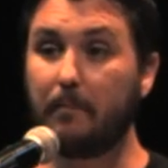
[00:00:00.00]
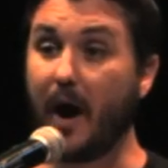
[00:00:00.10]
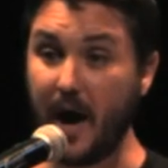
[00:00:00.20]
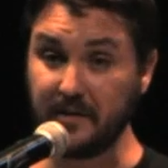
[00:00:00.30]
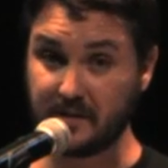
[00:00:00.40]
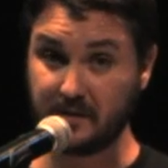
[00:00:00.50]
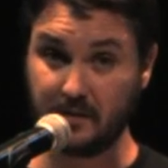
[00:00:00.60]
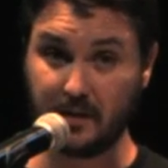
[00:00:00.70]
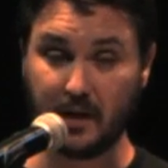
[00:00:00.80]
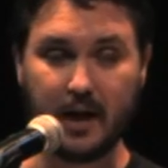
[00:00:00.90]

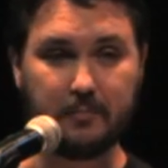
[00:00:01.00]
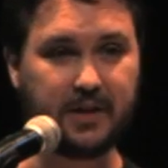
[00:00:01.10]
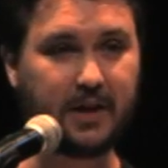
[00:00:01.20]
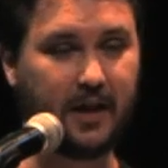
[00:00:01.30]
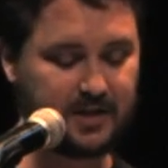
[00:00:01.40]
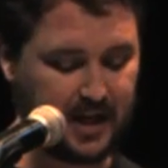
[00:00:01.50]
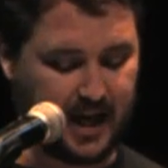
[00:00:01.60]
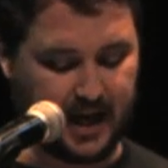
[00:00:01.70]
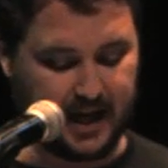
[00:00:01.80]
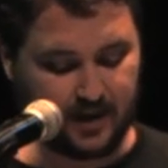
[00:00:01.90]
But because
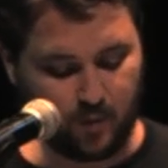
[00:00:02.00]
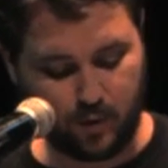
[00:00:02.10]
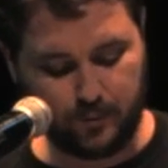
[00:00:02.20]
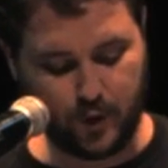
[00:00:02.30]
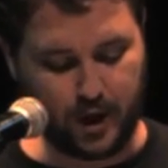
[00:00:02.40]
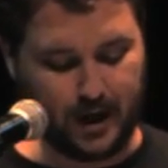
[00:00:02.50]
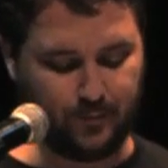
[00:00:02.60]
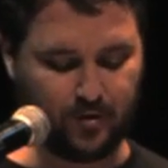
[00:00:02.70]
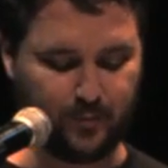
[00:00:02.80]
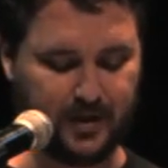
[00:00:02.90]
Anne will put
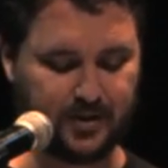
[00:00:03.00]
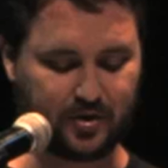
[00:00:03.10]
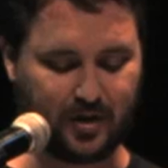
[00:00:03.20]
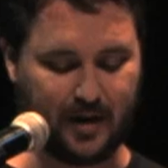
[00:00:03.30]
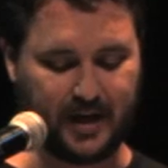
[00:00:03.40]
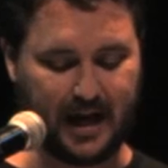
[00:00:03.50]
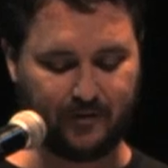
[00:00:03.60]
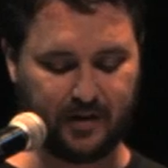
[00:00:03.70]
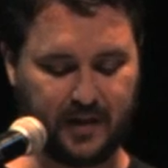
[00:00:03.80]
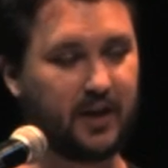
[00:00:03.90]
up with me describing
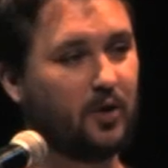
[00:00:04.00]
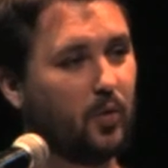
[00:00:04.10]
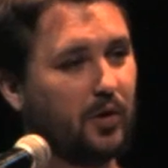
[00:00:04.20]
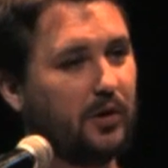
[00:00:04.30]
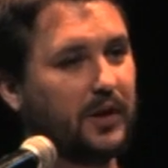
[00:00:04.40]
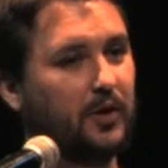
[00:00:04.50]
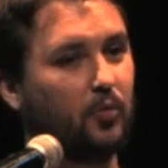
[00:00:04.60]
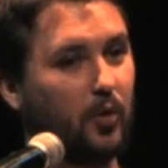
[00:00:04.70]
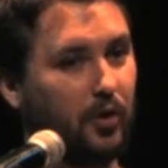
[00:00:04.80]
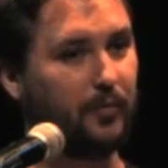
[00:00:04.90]
everything in the world
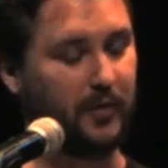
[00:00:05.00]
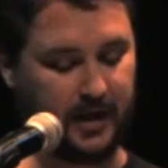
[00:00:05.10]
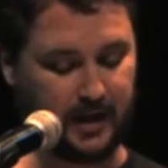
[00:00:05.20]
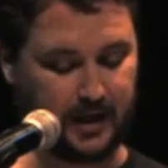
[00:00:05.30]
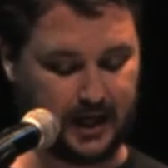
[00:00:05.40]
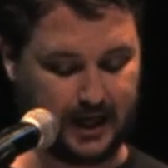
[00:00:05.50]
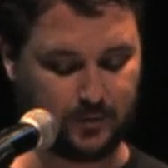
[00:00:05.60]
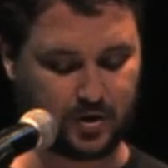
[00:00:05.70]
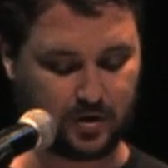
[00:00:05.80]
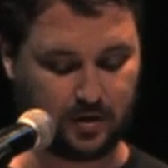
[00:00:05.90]
in role-playing
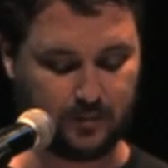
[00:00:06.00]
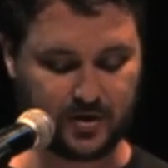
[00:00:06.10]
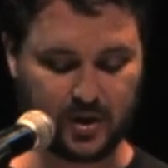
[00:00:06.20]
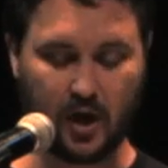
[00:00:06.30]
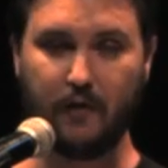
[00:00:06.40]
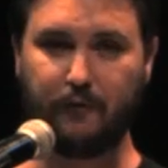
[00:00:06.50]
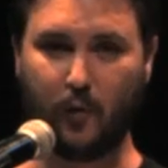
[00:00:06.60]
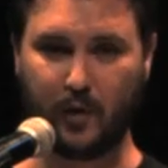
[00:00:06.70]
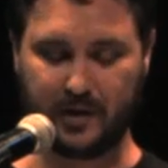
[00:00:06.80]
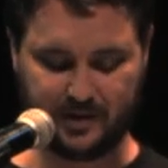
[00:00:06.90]
game terms,
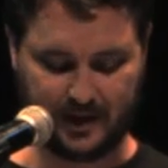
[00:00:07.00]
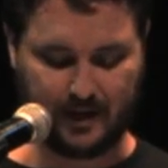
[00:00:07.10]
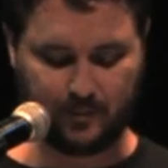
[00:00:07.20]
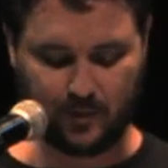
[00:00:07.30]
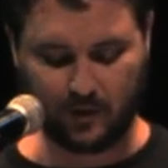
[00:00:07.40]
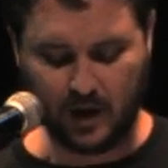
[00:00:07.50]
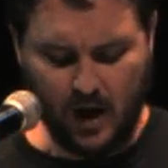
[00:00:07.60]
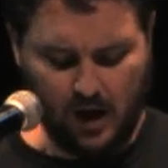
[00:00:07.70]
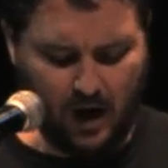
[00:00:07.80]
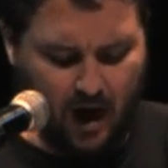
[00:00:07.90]
for example,
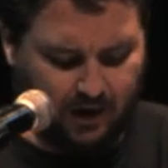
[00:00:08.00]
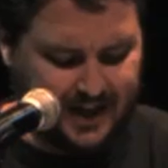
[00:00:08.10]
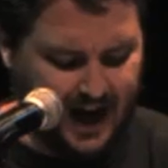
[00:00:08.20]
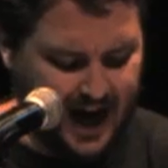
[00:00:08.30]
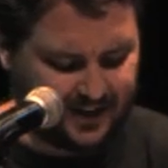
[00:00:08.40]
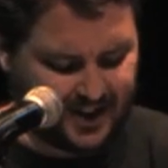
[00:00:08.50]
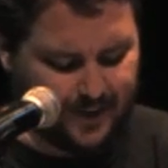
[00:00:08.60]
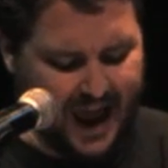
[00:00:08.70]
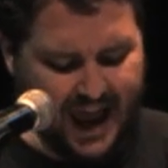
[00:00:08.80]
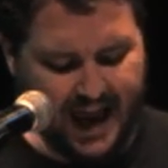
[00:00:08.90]
oh God,
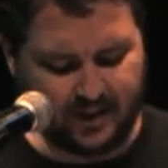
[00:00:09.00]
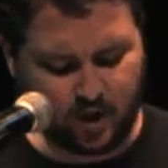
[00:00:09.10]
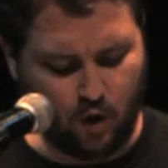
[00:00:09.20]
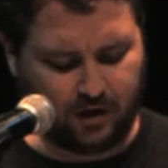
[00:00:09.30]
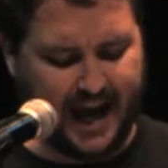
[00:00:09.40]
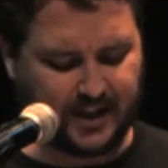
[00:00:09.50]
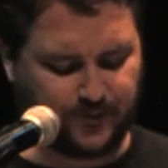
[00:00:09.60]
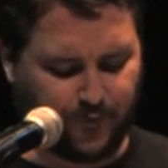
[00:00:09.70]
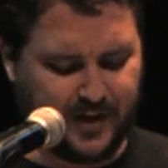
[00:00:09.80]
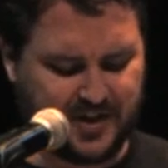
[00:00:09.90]
some asshole
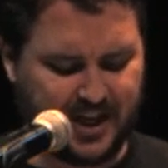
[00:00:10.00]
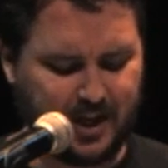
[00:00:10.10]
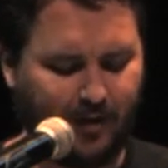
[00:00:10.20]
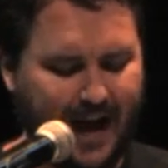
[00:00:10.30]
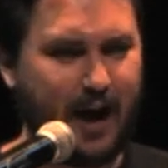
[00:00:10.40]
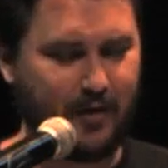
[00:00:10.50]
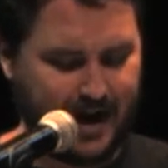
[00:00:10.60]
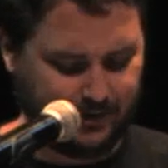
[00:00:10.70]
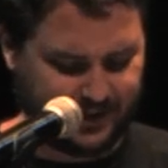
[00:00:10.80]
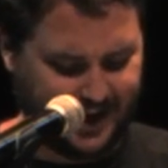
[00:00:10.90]
cast freezing cloud
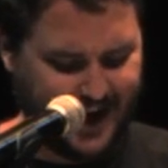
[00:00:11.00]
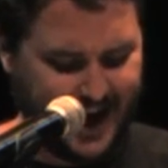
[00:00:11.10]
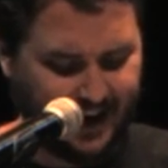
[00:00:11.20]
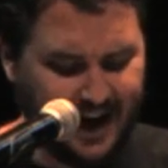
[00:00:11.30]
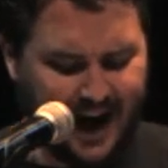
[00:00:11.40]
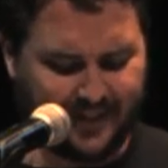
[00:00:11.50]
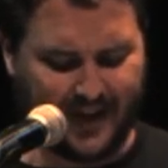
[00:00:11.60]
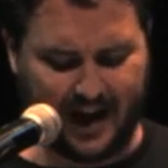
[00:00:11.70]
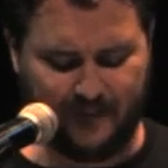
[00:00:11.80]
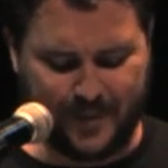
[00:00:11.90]
outside. I
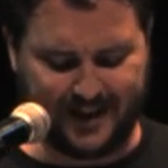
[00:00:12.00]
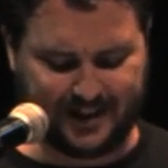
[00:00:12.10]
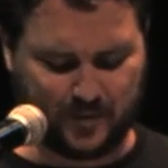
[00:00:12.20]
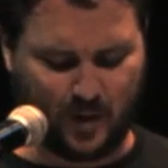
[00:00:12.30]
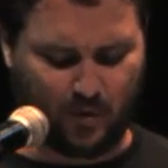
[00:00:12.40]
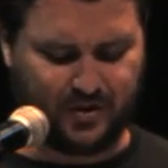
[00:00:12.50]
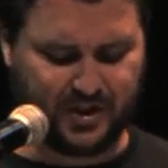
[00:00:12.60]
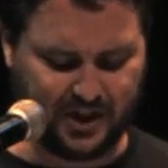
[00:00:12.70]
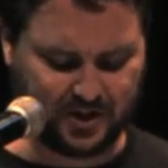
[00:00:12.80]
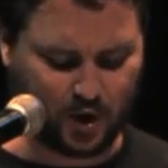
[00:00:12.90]
thought I'd have picked up some
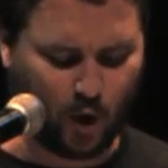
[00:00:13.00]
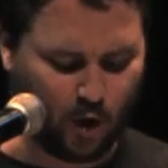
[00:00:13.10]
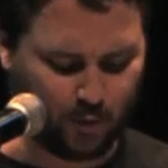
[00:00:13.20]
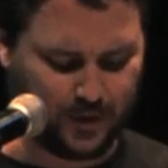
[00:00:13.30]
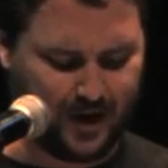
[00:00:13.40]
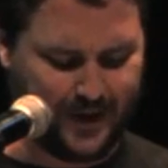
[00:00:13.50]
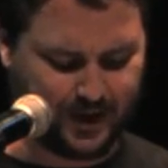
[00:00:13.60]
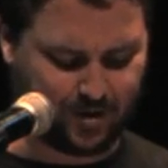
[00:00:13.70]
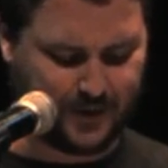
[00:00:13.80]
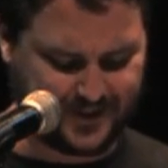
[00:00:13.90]
resist cold with all my
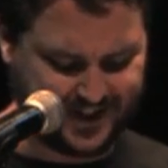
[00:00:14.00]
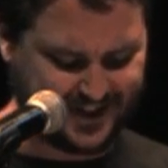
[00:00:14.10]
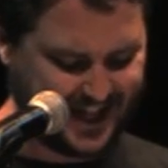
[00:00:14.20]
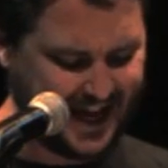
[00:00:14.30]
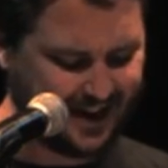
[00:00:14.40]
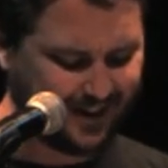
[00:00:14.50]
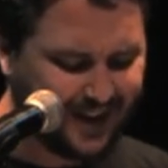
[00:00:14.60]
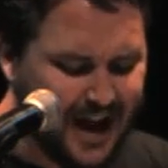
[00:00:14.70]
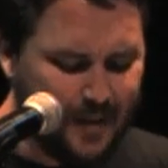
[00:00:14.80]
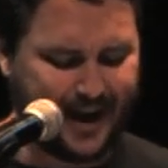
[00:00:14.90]
trips to Seattle,
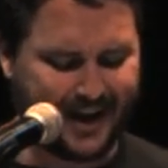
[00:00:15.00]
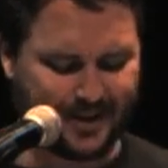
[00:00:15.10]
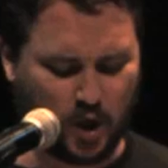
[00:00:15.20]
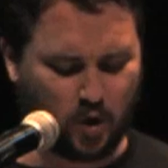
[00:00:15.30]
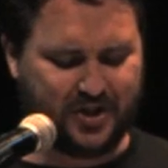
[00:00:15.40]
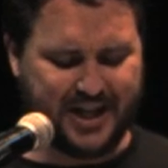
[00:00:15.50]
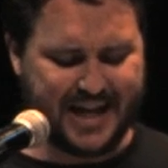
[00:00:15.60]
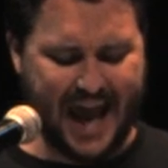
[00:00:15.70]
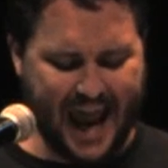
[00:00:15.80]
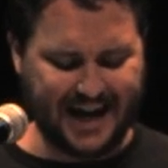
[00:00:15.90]
but I just took
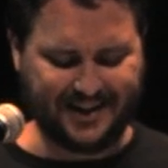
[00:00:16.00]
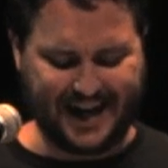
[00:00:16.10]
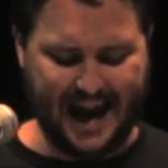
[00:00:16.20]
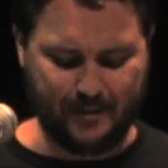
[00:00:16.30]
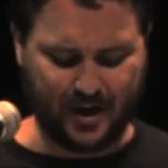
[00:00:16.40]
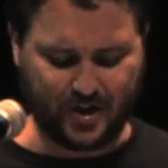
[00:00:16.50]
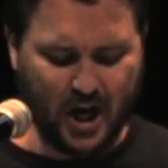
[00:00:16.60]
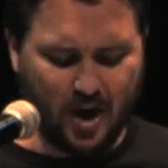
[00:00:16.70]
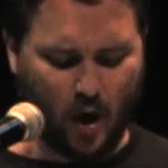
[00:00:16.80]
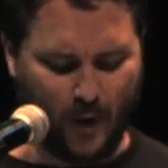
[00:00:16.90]
D8
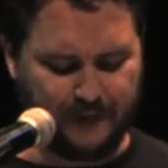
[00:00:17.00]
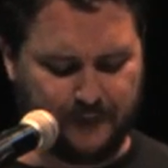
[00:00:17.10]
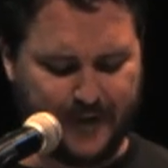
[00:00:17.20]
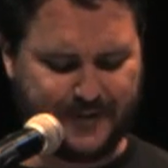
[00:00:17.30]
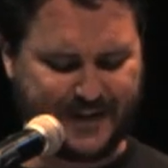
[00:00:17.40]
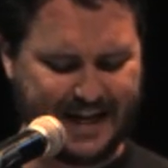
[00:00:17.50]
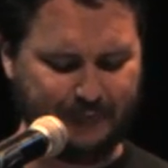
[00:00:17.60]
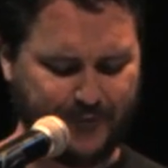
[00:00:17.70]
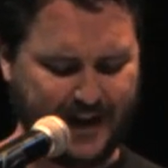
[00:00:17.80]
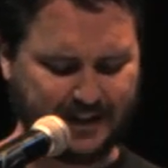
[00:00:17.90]
damage going
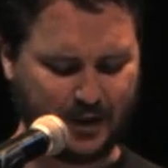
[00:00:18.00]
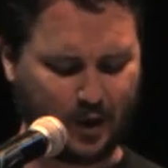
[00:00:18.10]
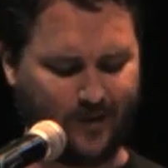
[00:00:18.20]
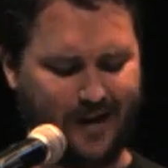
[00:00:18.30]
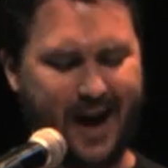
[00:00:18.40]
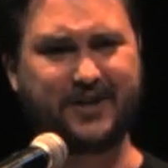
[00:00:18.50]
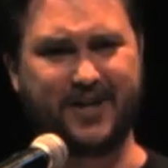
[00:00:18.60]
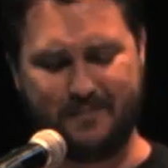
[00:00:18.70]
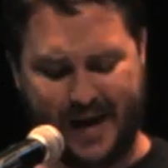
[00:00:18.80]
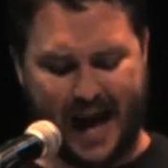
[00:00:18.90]
15 feet to the
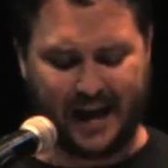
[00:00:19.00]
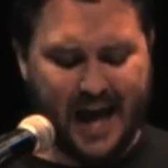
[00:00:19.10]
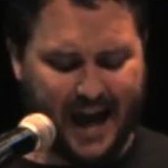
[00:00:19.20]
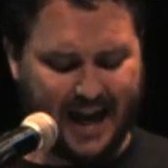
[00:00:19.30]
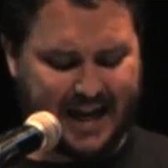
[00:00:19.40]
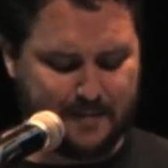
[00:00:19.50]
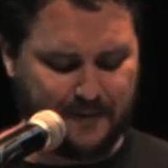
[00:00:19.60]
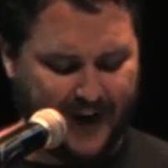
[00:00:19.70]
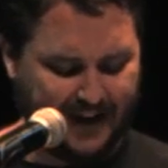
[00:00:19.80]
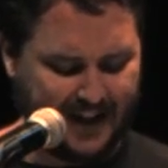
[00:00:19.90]
garage and back, and I keep
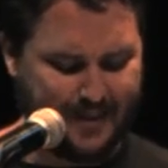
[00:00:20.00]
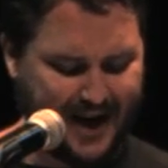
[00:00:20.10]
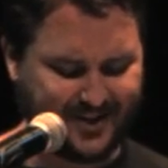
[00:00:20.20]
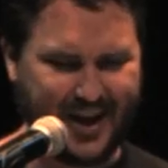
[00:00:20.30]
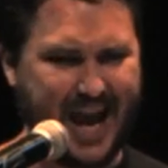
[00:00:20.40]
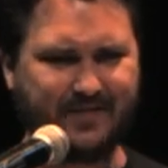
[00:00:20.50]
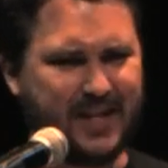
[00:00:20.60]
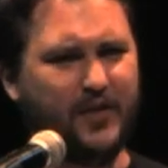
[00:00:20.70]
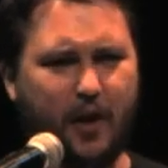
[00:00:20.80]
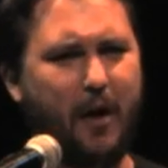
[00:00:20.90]
failing my
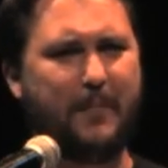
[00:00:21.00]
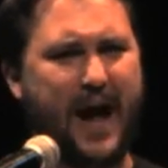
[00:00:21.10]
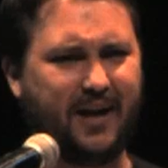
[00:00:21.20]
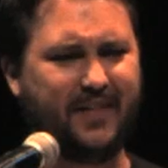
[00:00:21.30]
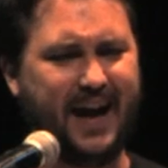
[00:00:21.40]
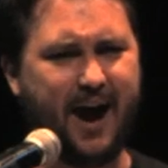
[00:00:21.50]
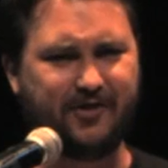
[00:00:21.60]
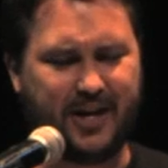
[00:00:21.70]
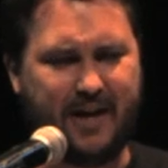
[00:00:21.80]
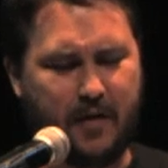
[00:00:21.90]
saves even though I'm back in the
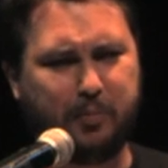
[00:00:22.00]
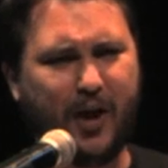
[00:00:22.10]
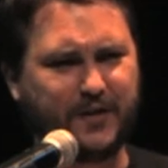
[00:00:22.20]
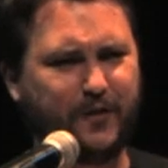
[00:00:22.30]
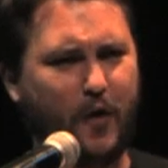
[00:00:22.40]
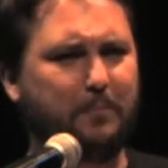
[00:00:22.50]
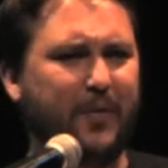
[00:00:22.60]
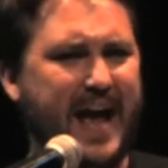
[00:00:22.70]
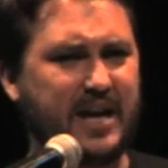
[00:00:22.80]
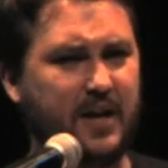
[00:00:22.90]
house and I have a +4
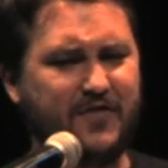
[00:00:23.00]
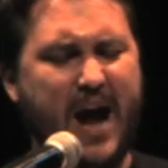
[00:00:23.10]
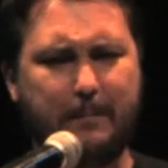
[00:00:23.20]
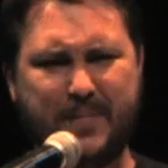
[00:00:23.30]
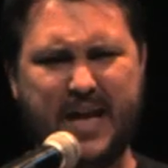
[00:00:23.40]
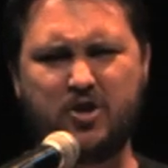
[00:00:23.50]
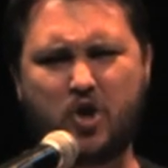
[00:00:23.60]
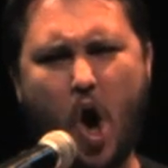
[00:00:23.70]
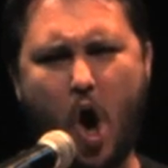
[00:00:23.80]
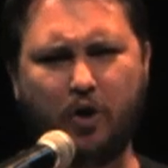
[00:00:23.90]
blanket of not being
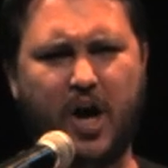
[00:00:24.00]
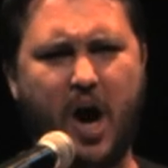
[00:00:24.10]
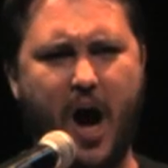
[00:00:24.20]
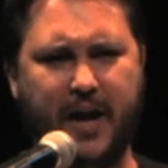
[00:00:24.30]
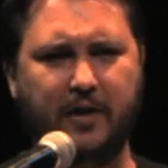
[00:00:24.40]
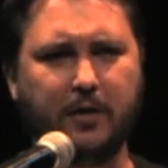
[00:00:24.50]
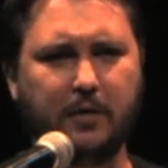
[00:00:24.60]
cold on.